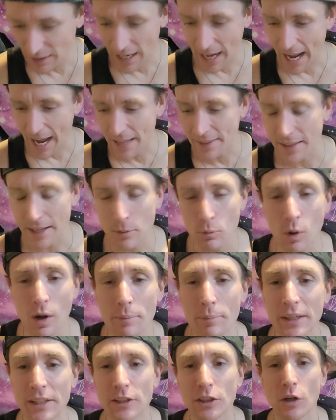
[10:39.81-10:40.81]
they want
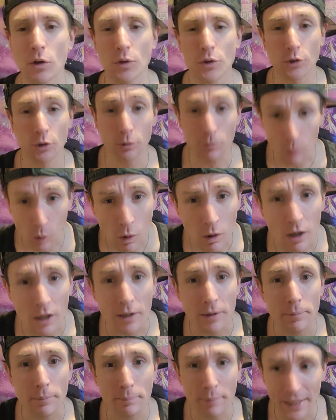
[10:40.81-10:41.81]
me to go through
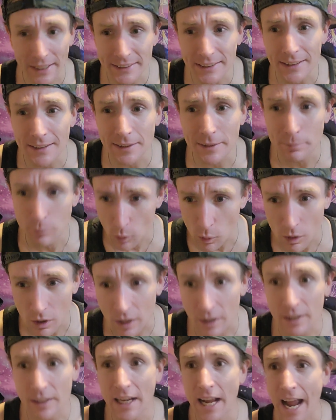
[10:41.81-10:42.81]
more, basically
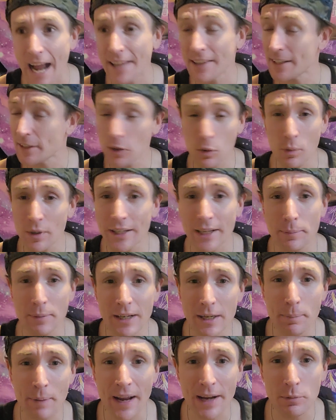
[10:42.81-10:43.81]
more, and they don't want to give me
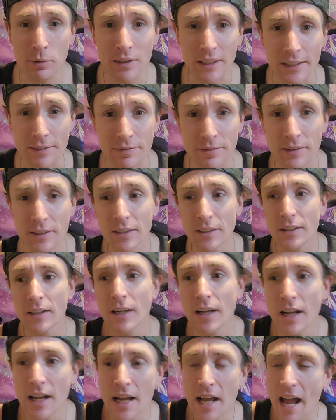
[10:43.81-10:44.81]
any pain relief.
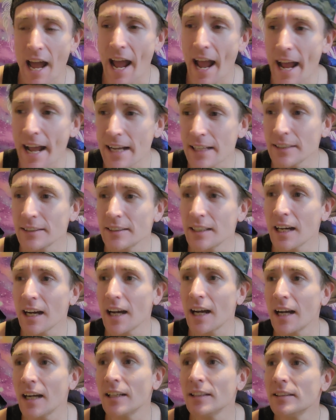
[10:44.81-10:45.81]
And
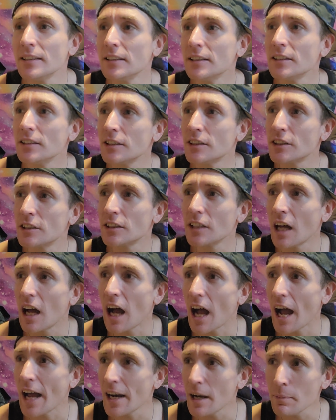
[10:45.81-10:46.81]

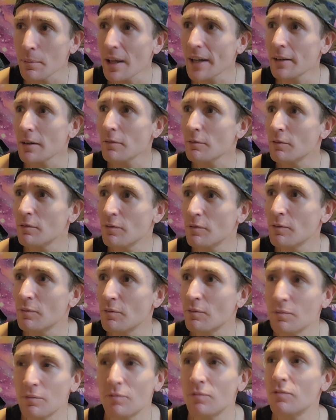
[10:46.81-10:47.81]
I'm like,
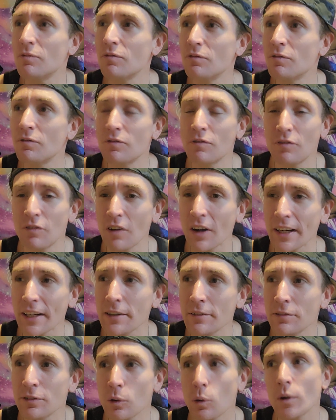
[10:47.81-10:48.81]

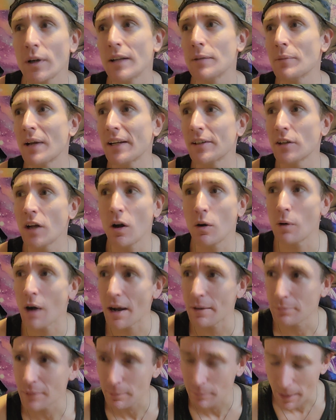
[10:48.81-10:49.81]
fucking Florida. I'm like, no,
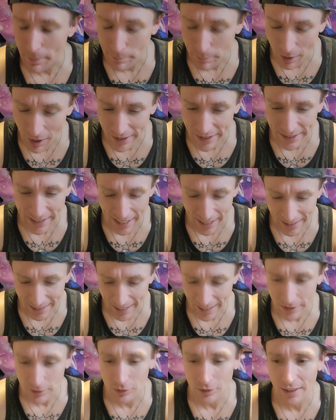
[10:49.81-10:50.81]
I'm like, my body can't
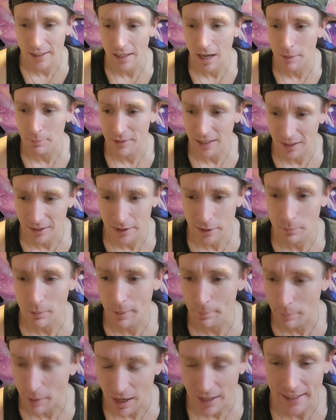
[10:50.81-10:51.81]
handle it. I'm telling you, my
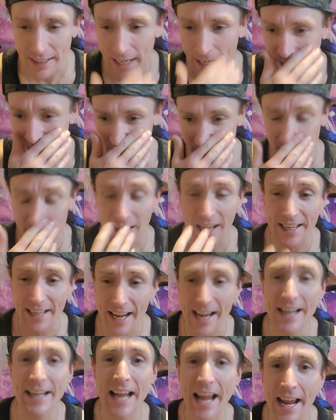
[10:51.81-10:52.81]
body can't handle it. I
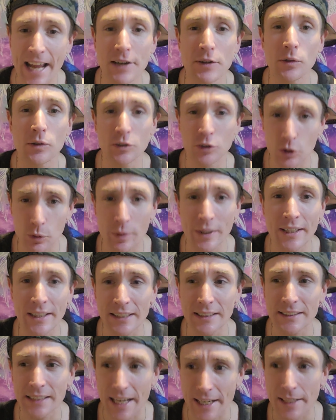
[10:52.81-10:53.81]
can't handle doing
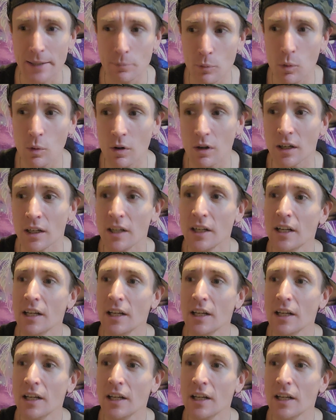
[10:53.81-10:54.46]
this anymore.